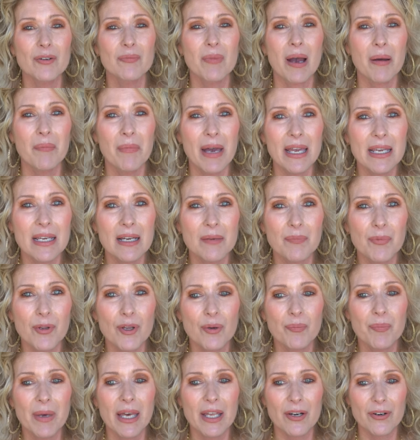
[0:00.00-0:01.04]
my makeup
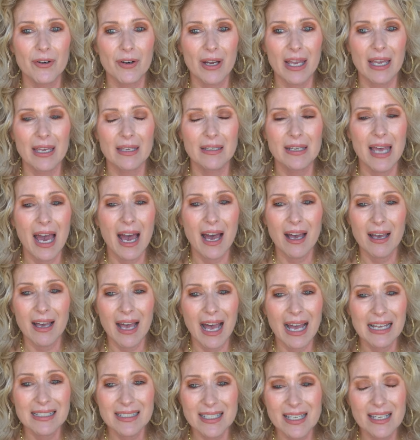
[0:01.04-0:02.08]
look better. And I,
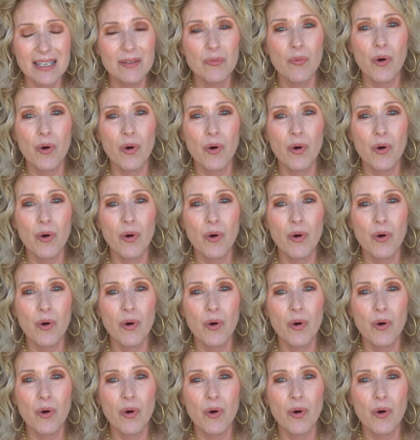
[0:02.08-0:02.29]
I tell you